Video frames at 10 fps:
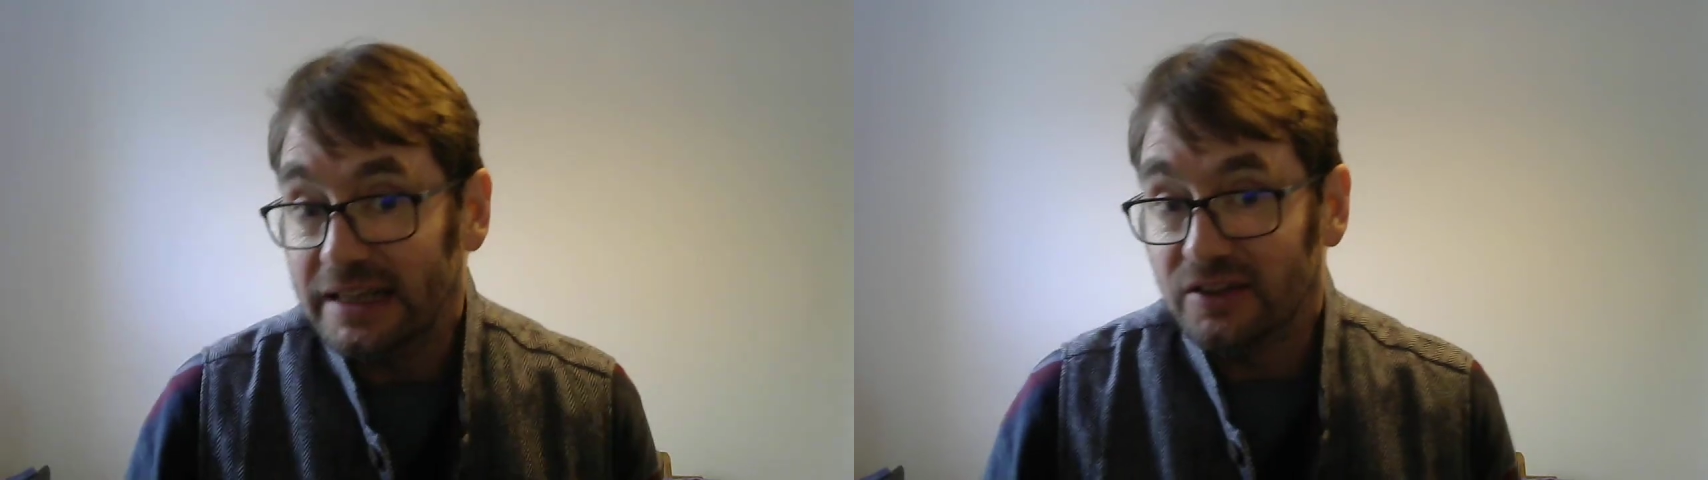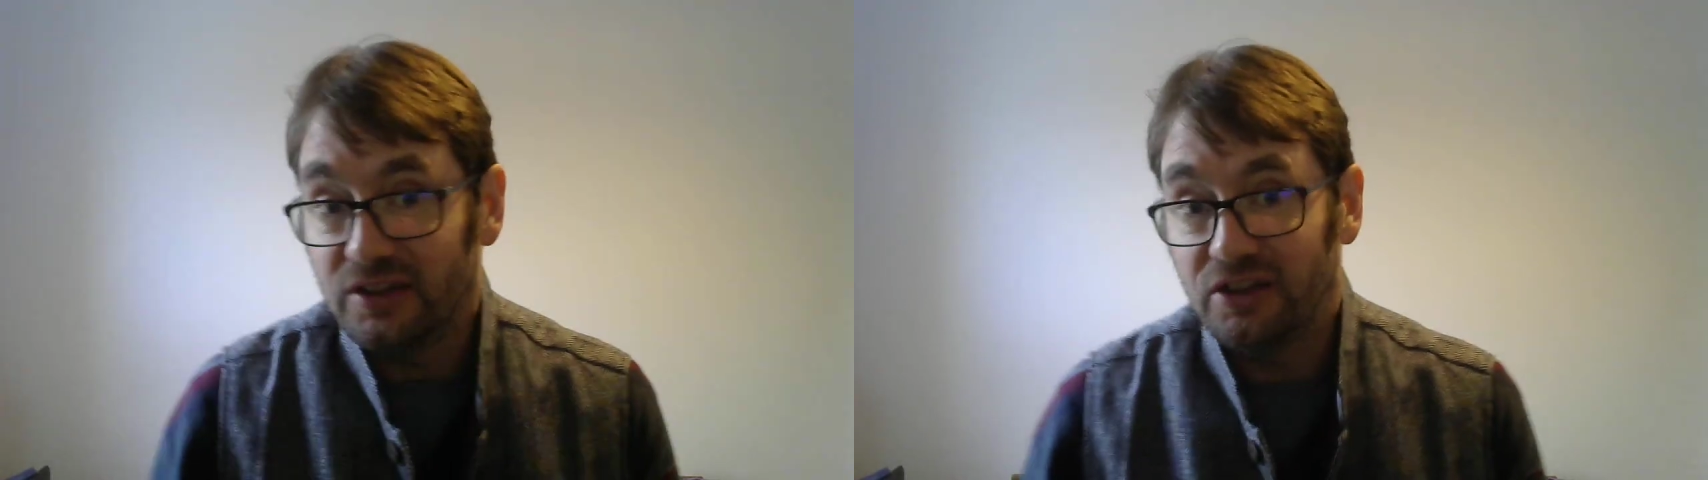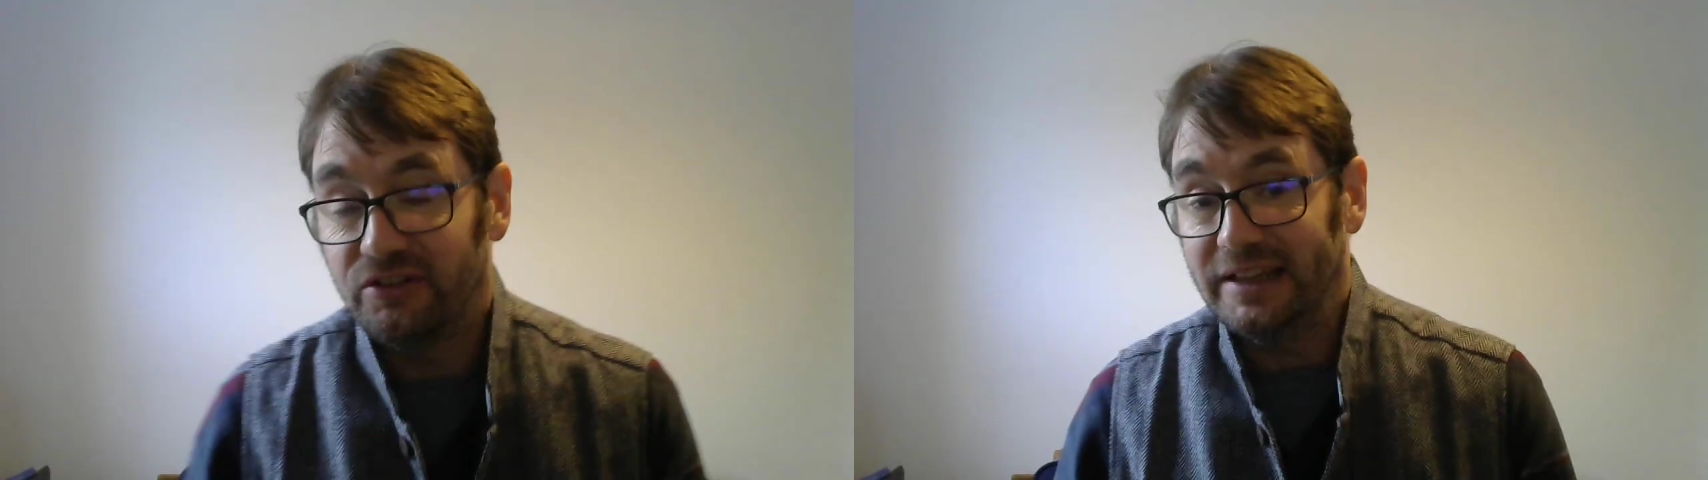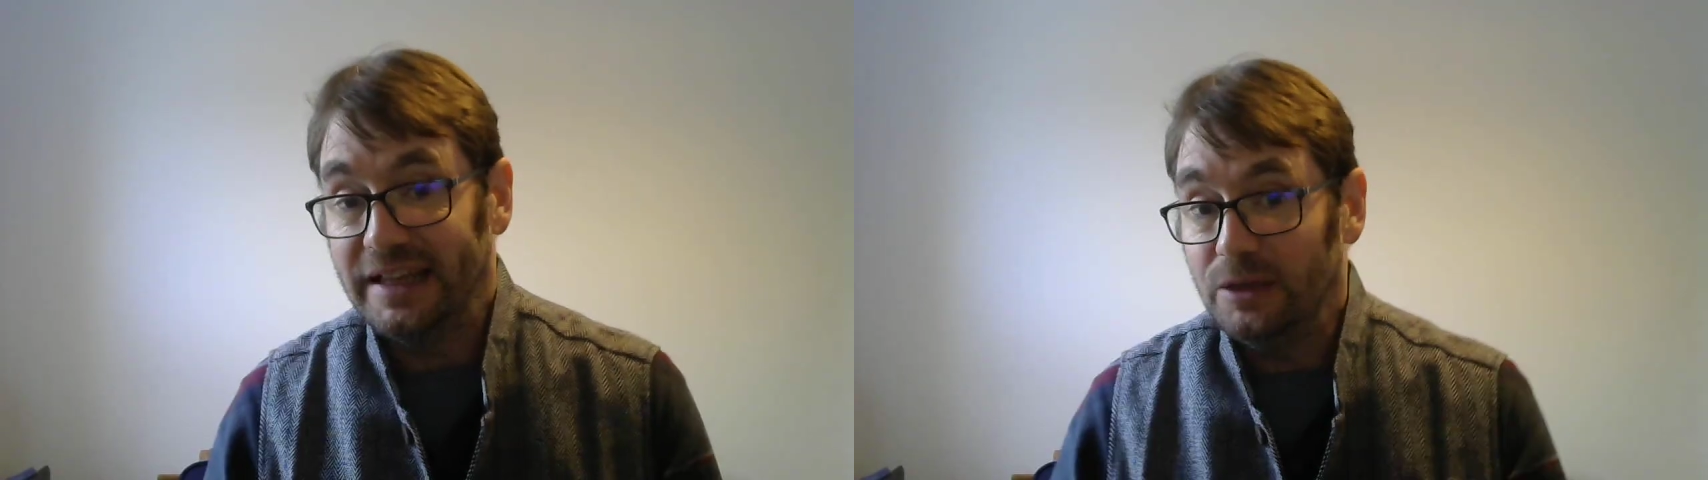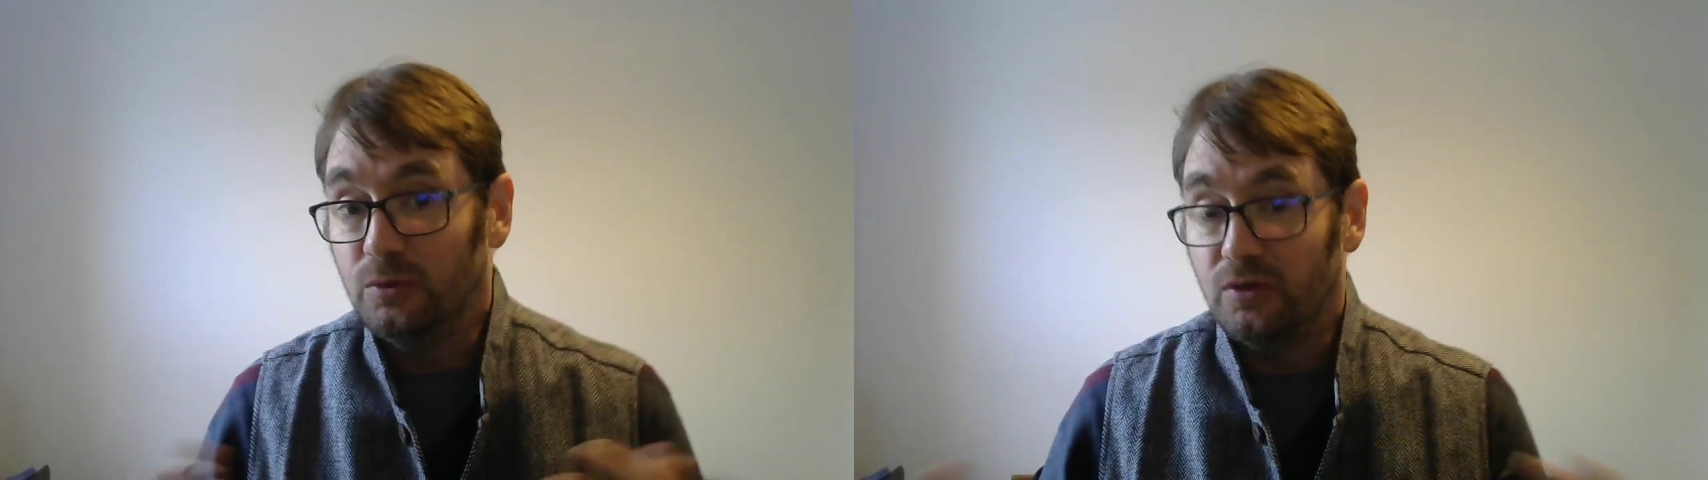considering that
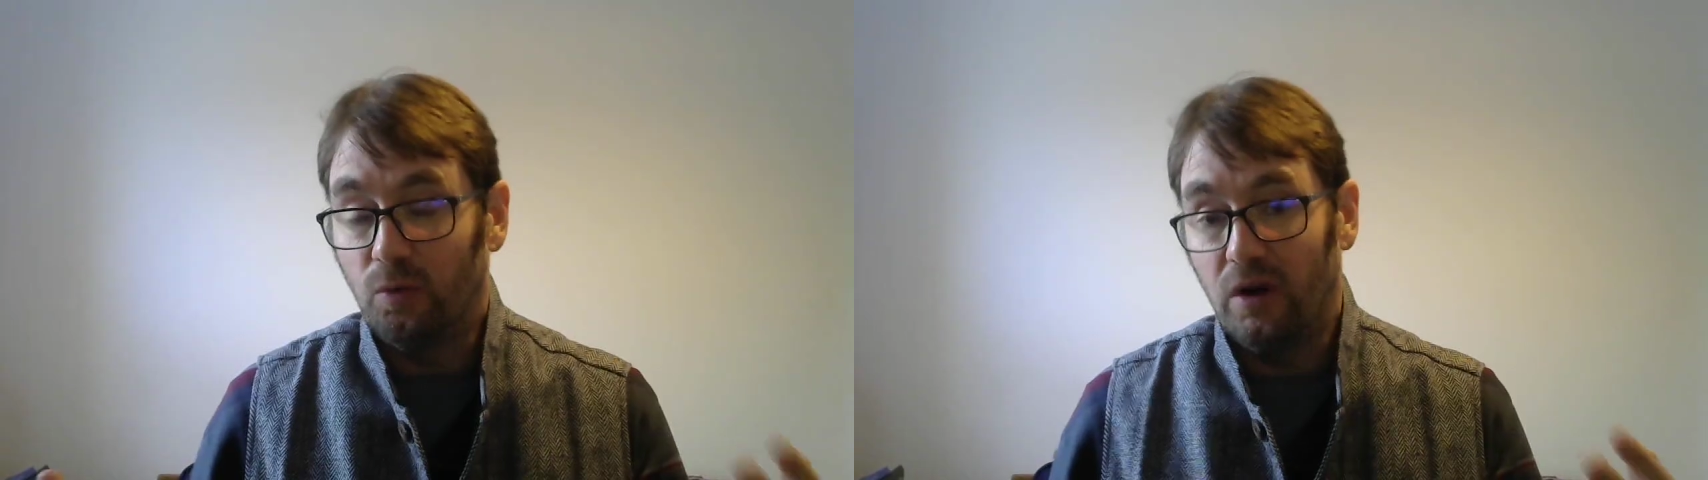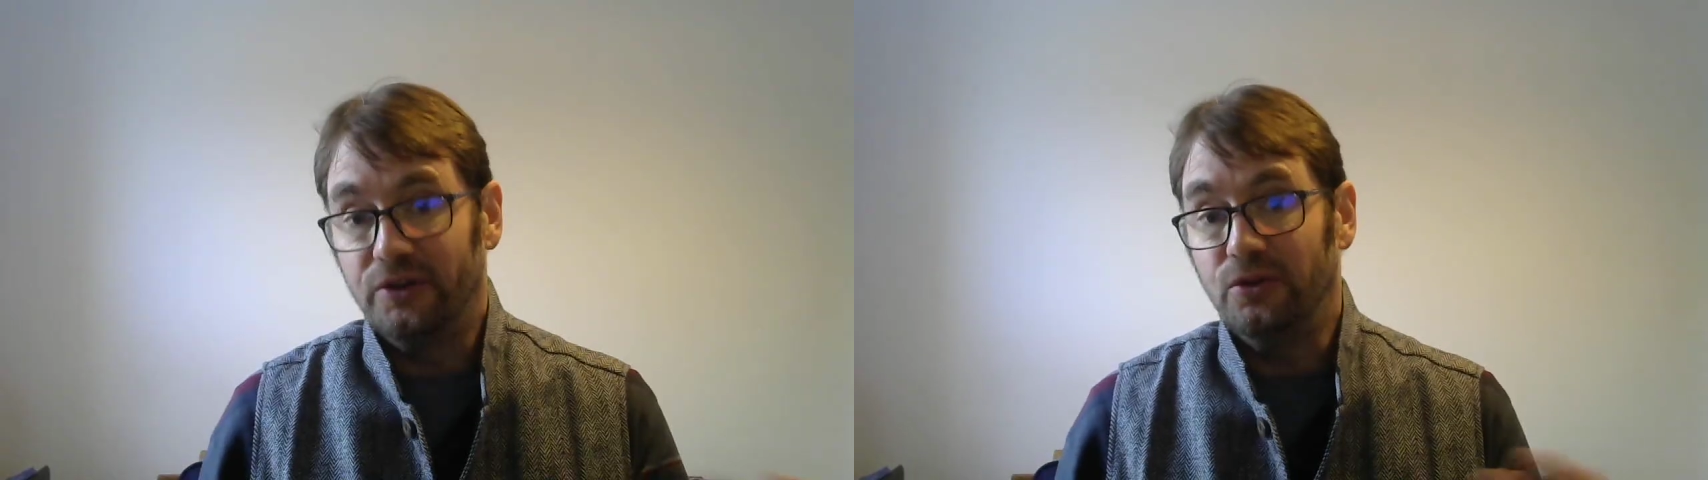he was the one